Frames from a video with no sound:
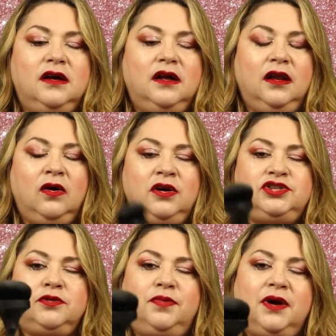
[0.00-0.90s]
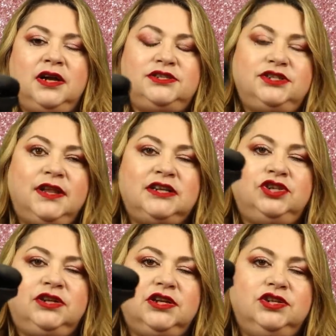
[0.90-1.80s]
a larger brush that
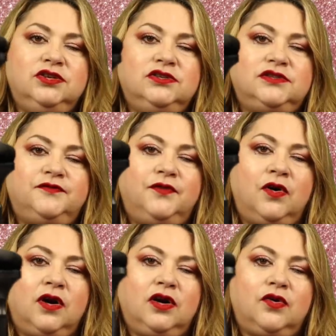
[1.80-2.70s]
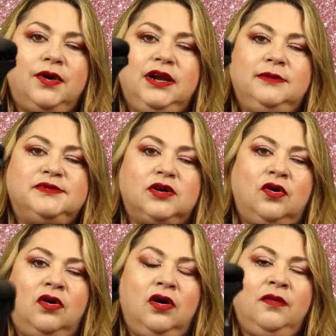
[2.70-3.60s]
you could use for creams
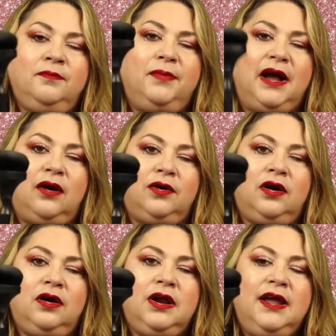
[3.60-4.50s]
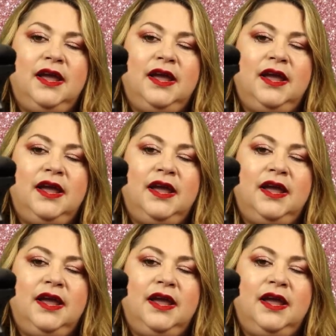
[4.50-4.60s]
or powder